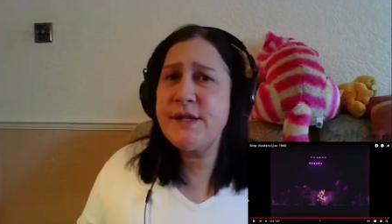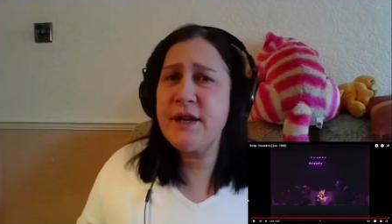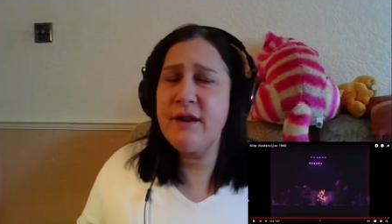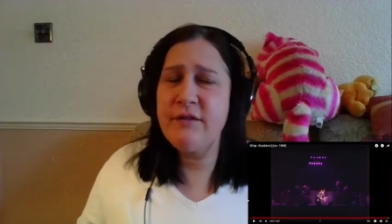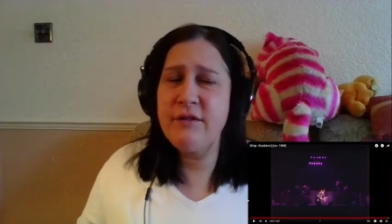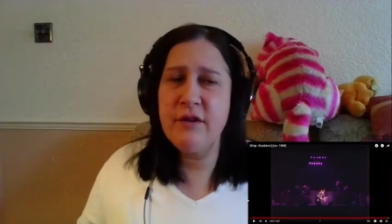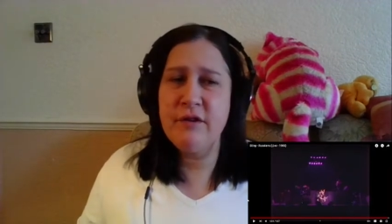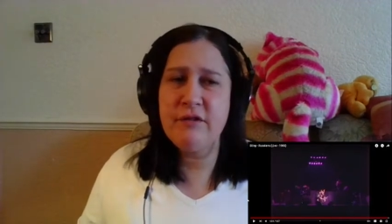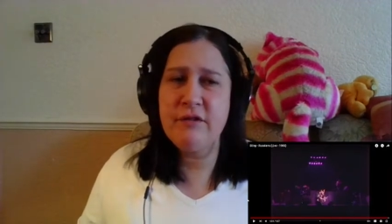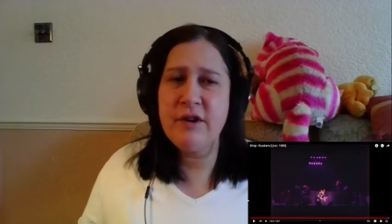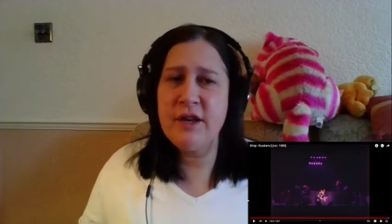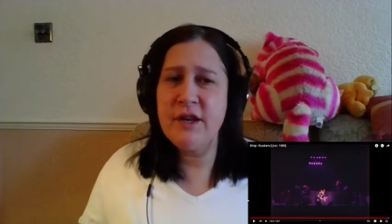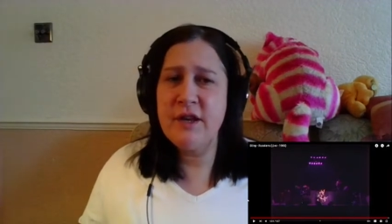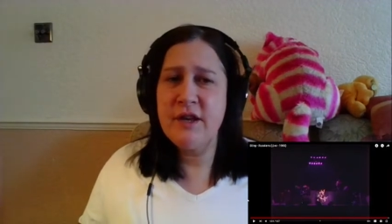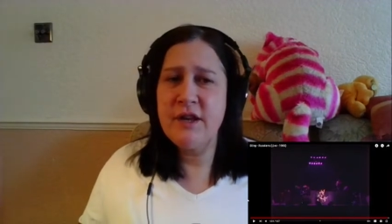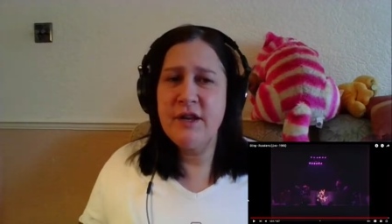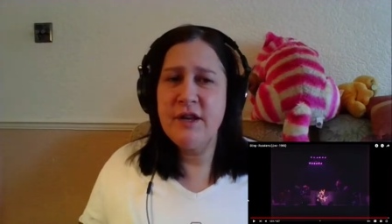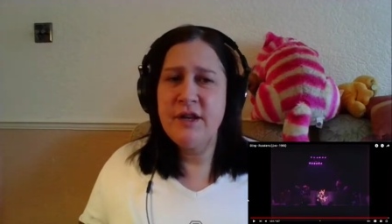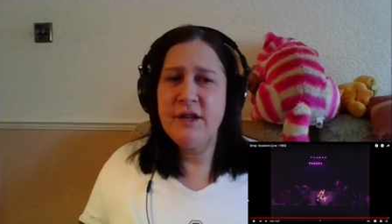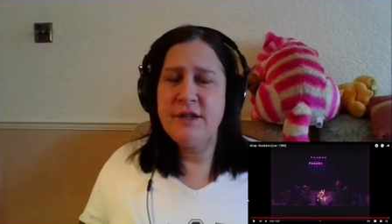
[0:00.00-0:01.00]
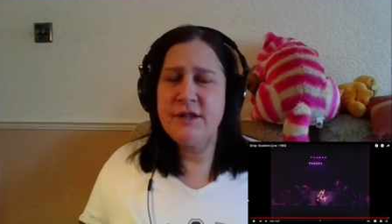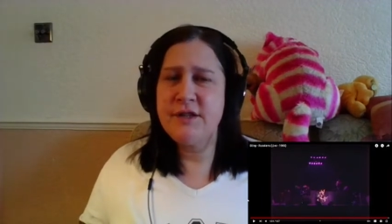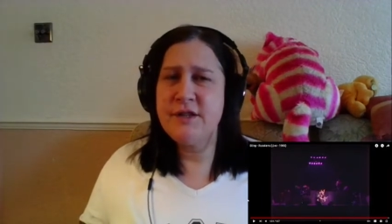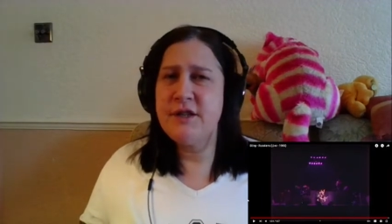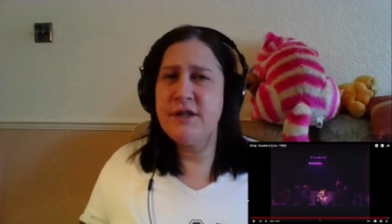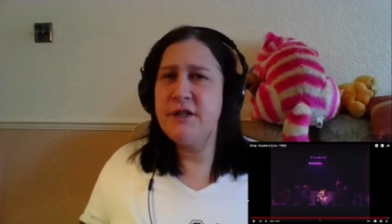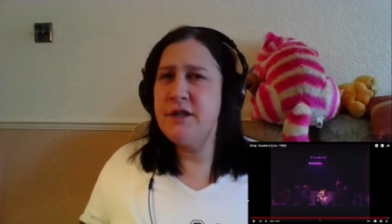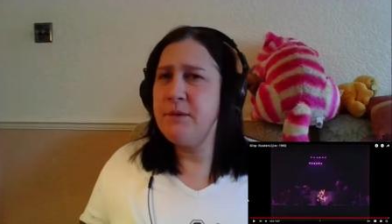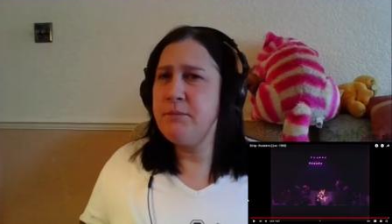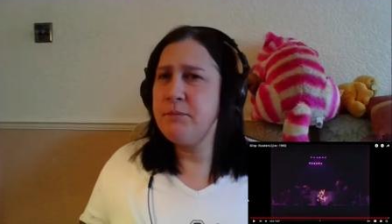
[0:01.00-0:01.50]
I've not really
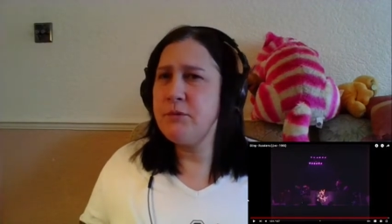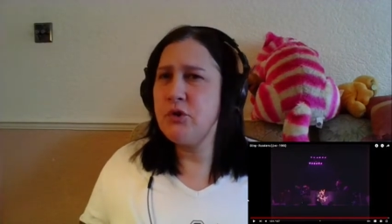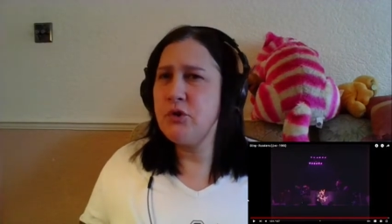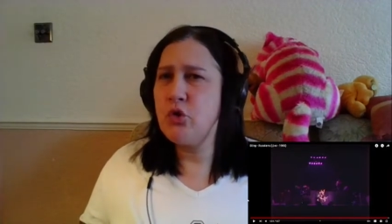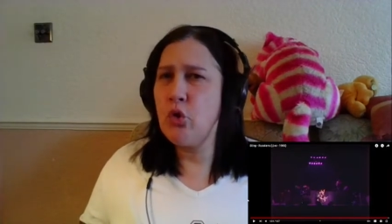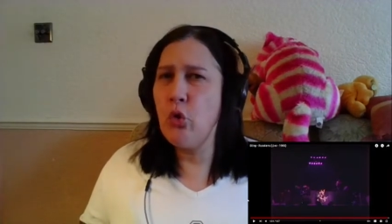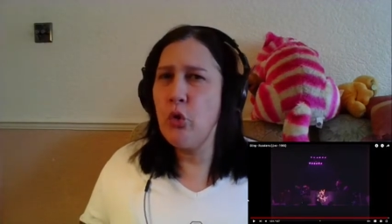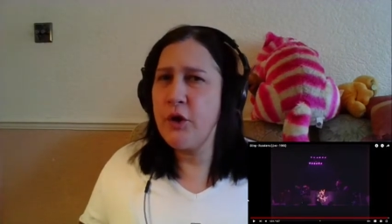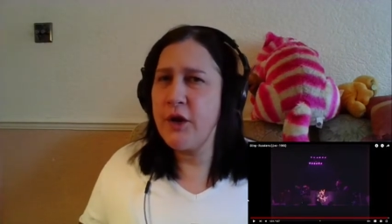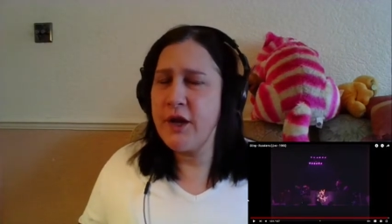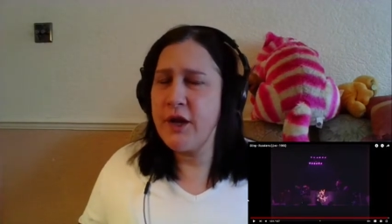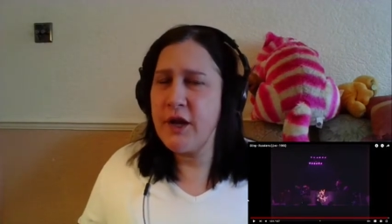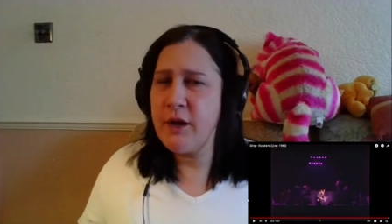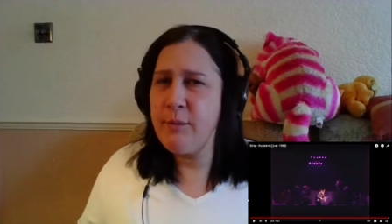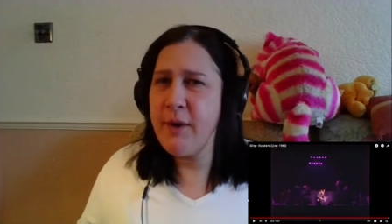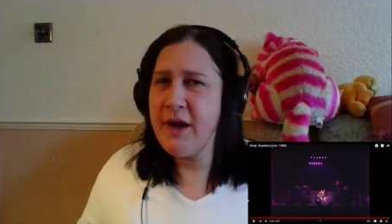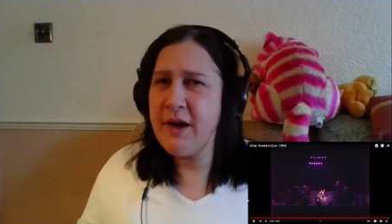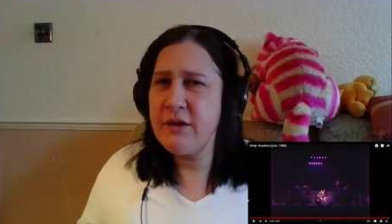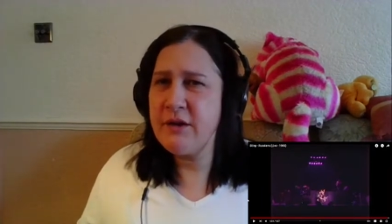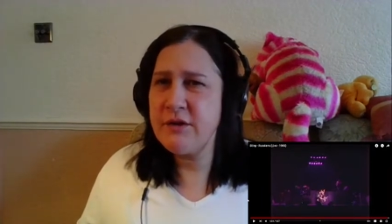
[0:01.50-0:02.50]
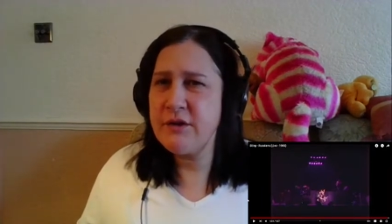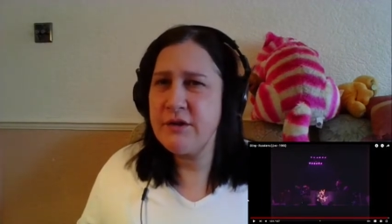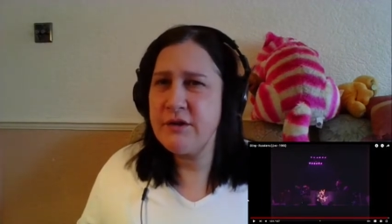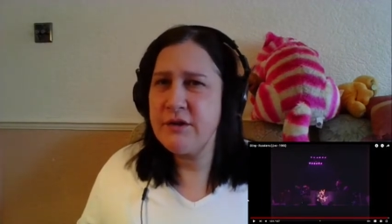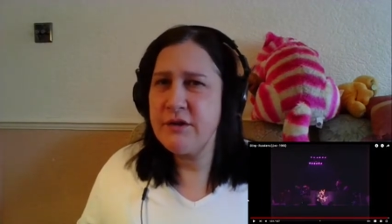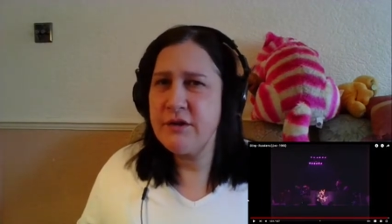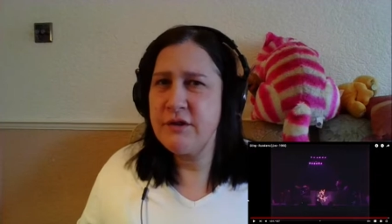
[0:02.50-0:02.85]
seen them talking about